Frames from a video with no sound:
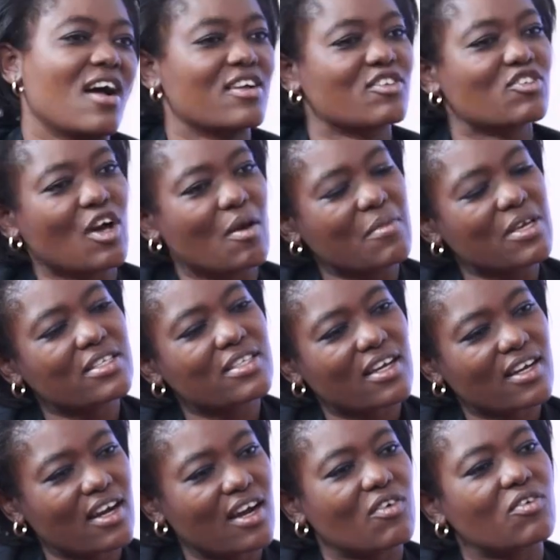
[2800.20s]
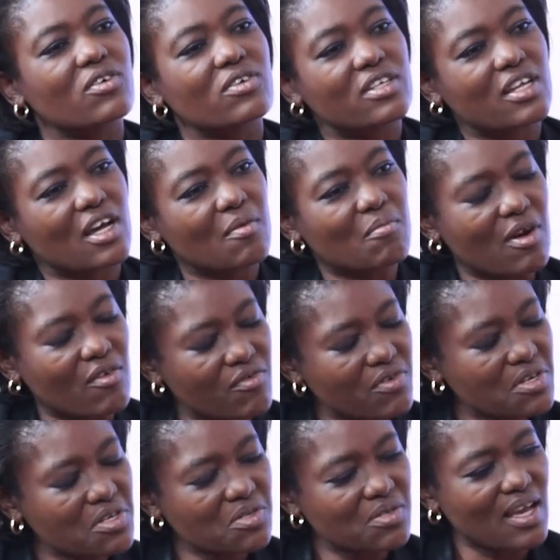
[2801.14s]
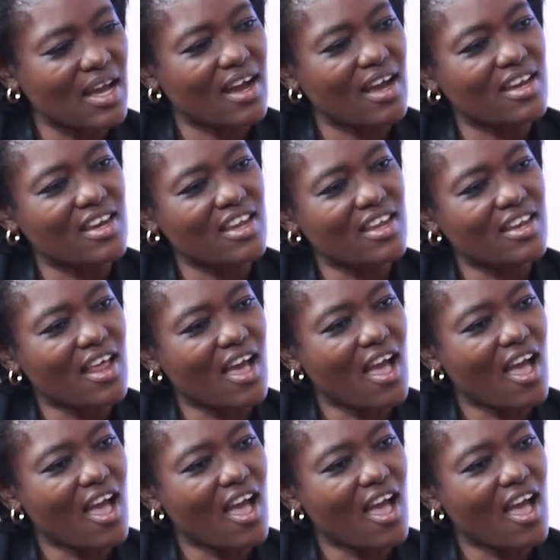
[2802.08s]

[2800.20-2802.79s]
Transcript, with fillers: anthu amesa akakonda mavotiso akanina